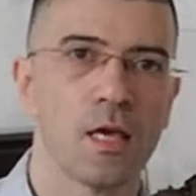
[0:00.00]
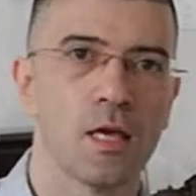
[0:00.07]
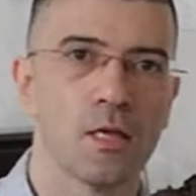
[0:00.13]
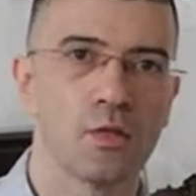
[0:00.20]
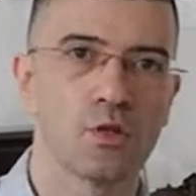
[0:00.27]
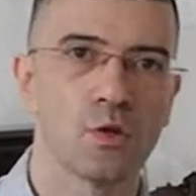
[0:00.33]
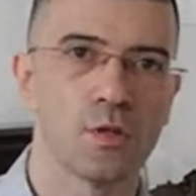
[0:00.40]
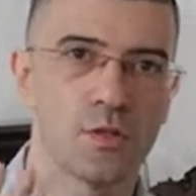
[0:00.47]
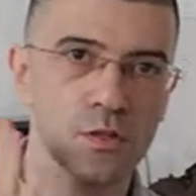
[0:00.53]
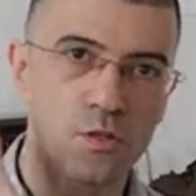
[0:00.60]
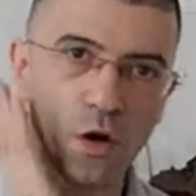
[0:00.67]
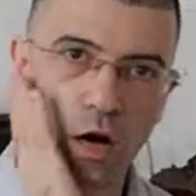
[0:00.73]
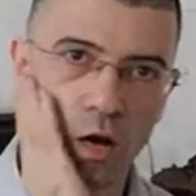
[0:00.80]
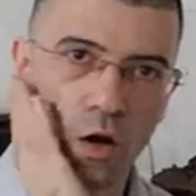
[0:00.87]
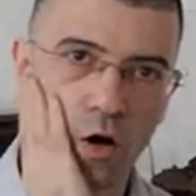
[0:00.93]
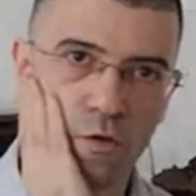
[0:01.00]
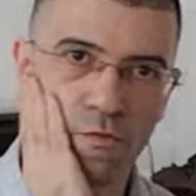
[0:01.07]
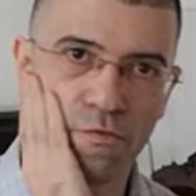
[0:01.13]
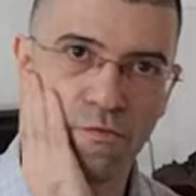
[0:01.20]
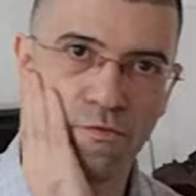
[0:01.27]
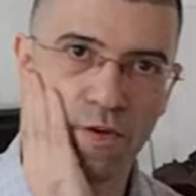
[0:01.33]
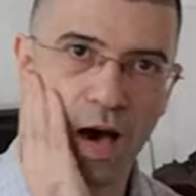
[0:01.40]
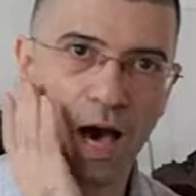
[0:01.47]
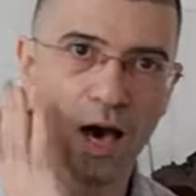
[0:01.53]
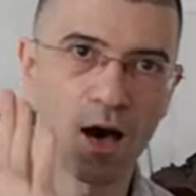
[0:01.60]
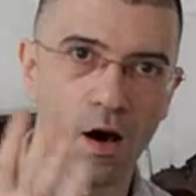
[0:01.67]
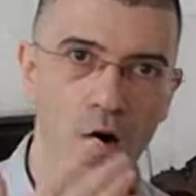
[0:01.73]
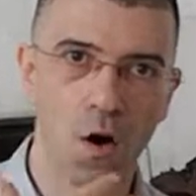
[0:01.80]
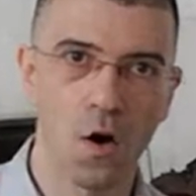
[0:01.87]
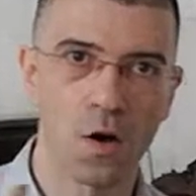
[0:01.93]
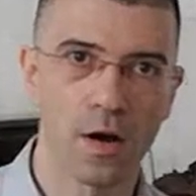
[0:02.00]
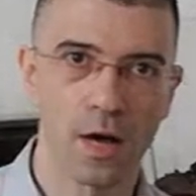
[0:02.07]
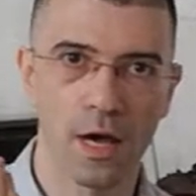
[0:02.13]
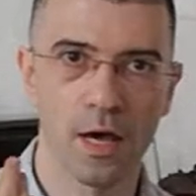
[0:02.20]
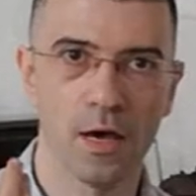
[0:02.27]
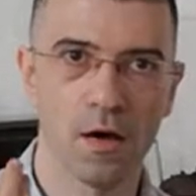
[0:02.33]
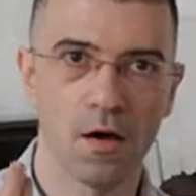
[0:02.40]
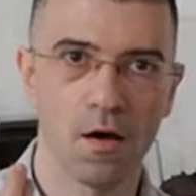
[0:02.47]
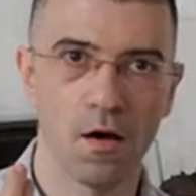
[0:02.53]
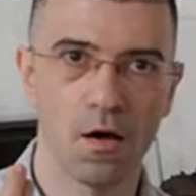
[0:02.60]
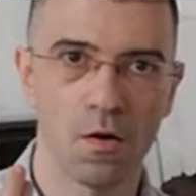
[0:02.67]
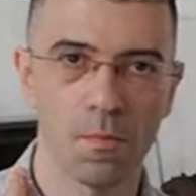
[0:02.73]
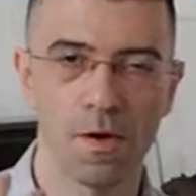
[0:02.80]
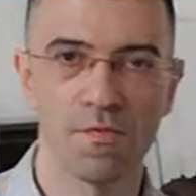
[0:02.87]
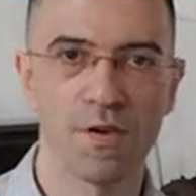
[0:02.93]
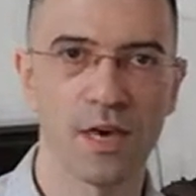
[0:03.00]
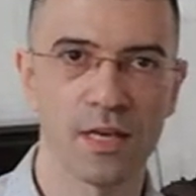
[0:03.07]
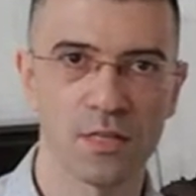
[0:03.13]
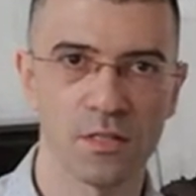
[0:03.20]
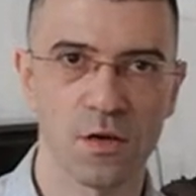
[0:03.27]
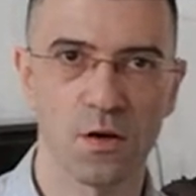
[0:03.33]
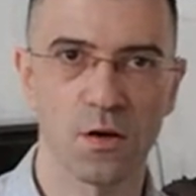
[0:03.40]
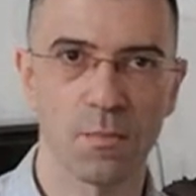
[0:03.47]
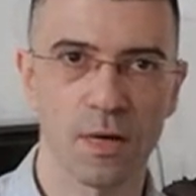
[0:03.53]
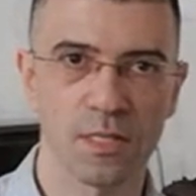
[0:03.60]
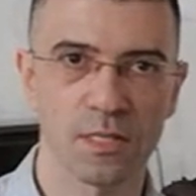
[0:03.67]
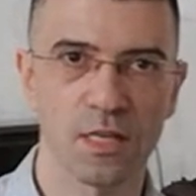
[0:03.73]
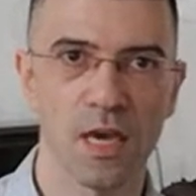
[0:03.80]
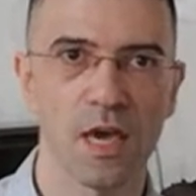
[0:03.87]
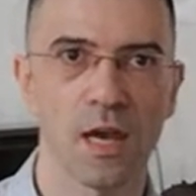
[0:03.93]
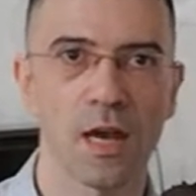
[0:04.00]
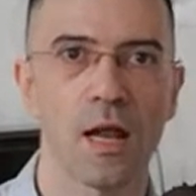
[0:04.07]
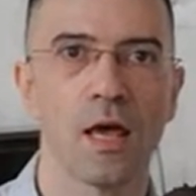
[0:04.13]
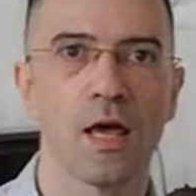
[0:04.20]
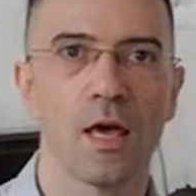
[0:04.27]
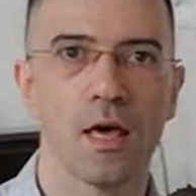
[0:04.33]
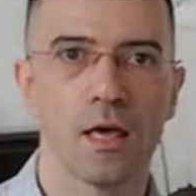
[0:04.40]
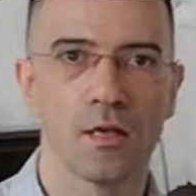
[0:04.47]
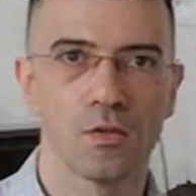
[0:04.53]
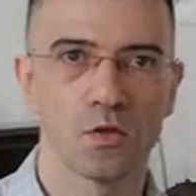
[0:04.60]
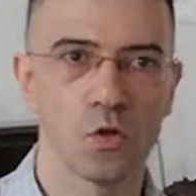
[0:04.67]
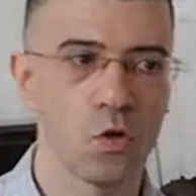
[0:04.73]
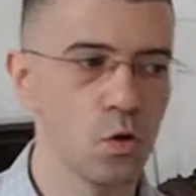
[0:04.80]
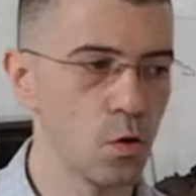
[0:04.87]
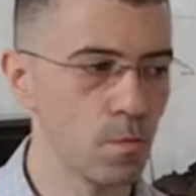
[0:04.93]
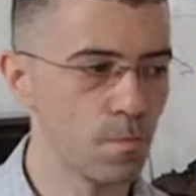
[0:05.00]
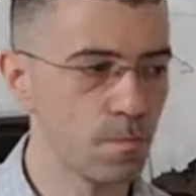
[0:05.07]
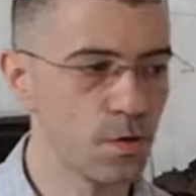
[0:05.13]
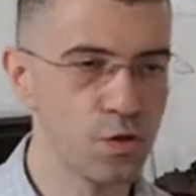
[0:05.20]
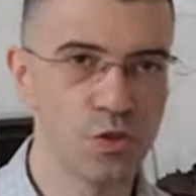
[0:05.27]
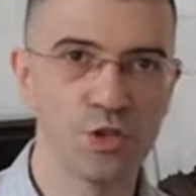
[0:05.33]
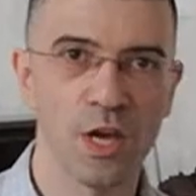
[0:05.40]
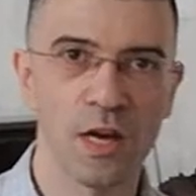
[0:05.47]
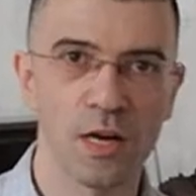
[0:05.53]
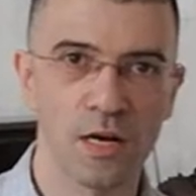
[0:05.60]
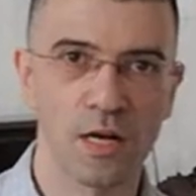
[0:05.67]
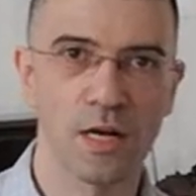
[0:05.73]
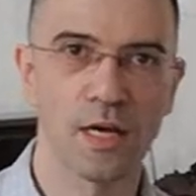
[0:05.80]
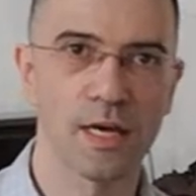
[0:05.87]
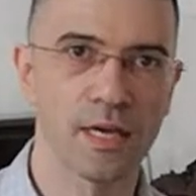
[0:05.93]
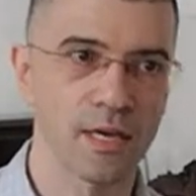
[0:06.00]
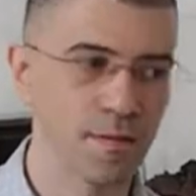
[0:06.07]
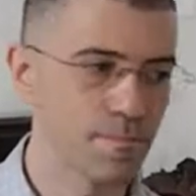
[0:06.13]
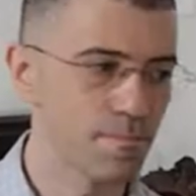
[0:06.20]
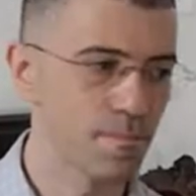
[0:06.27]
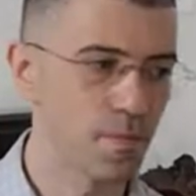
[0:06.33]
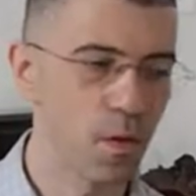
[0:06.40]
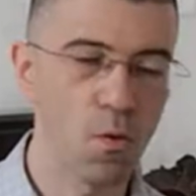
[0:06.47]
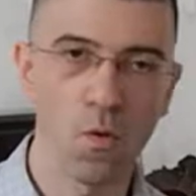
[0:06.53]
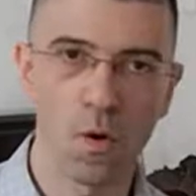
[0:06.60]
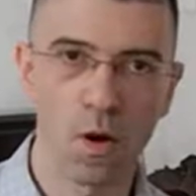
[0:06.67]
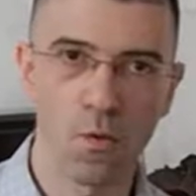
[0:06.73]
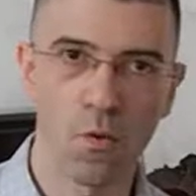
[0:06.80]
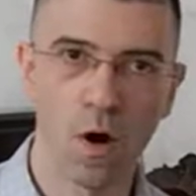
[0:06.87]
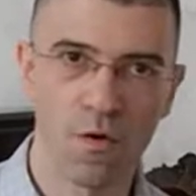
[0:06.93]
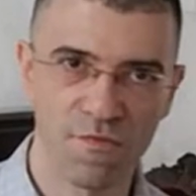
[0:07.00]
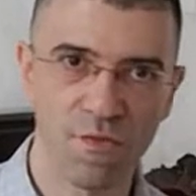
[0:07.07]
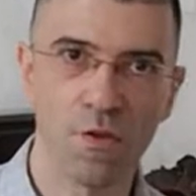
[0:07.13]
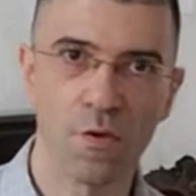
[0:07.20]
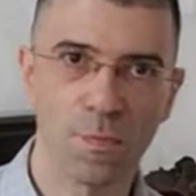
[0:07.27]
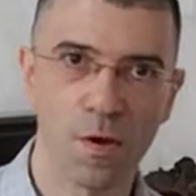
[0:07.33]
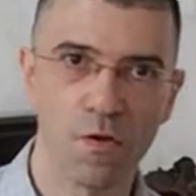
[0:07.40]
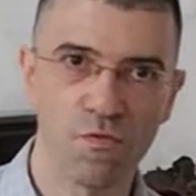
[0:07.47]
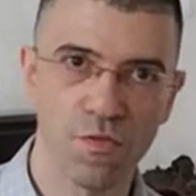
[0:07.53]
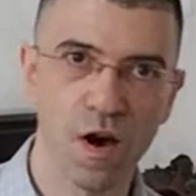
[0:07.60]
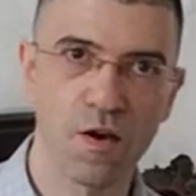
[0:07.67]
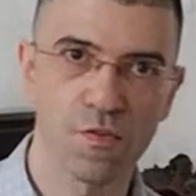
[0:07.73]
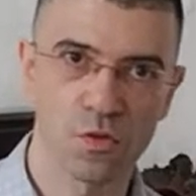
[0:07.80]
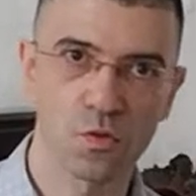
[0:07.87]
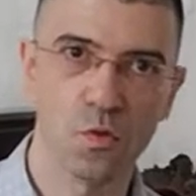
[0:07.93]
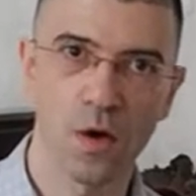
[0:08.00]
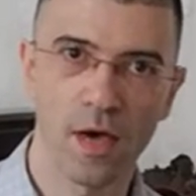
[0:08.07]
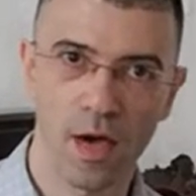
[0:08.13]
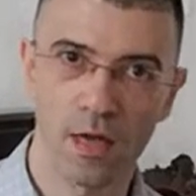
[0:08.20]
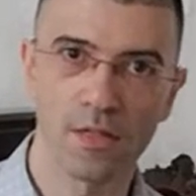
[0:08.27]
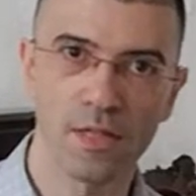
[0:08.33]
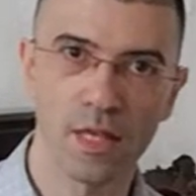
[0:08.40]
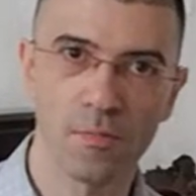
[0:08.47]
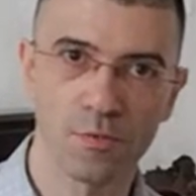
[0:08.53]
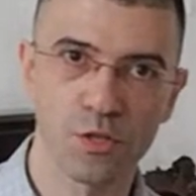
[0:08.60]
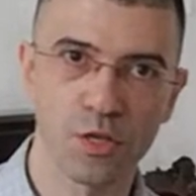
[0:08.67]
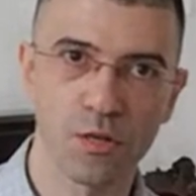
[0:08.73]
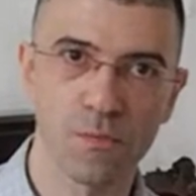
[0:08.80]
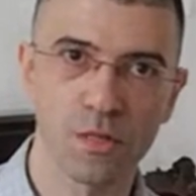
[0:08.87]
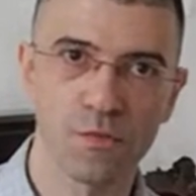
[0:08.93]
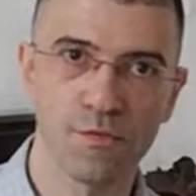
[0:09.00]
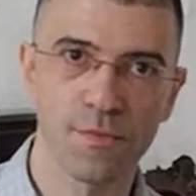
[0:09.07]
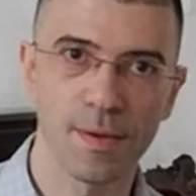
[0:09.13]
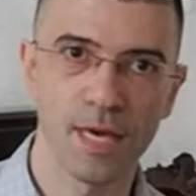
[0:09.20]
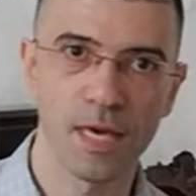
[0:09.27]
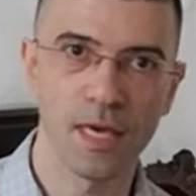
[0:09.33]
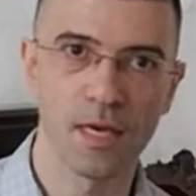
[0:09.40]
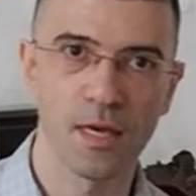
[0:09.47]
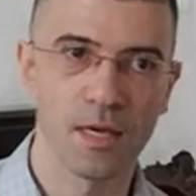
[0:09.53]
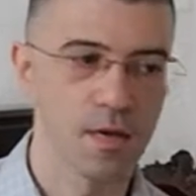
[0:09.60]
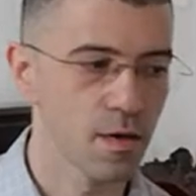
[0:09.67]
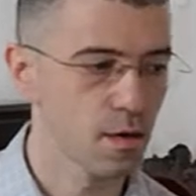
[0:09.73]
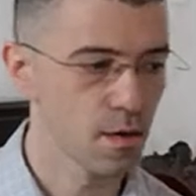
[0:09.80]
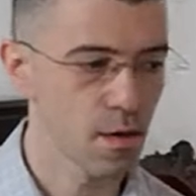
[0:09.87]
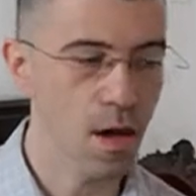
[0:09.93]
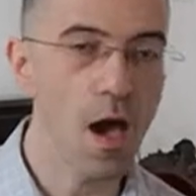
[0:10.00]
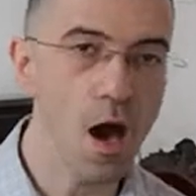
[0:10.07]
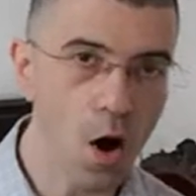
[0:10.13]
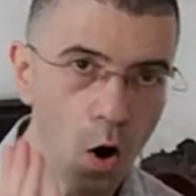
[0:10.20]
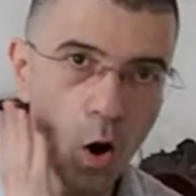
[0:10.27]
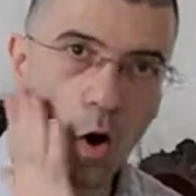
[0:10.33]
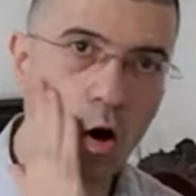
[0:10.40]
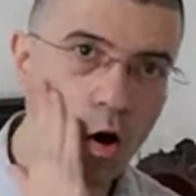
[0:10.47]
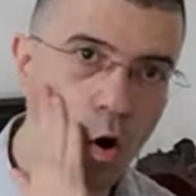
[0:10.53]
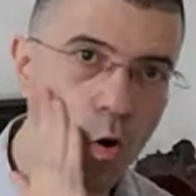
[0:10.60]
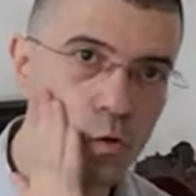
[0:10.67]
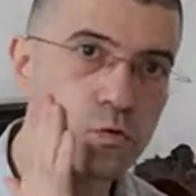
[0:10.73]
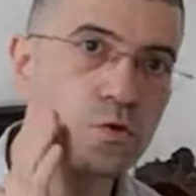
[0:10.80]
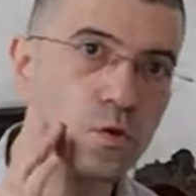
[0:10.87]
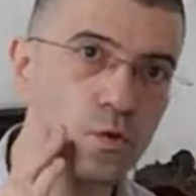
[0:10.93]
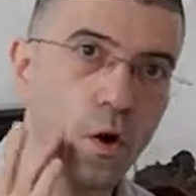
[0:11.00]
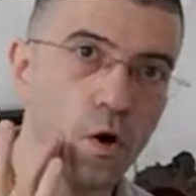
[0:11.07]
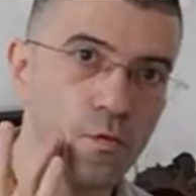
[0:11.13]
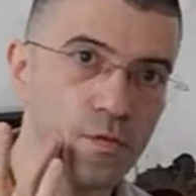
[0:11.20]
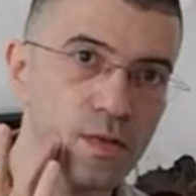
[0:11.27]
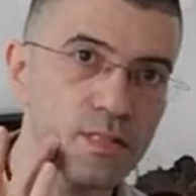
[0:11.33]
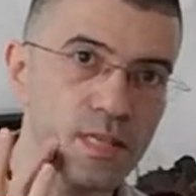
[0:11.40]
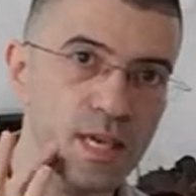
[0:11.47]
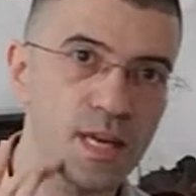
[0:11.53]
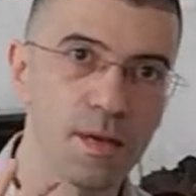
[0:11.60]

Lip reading: so there's not a lot of fat on my face, on my skin. So generally a 4.5 is quite a deep treatment for me. Also on this area,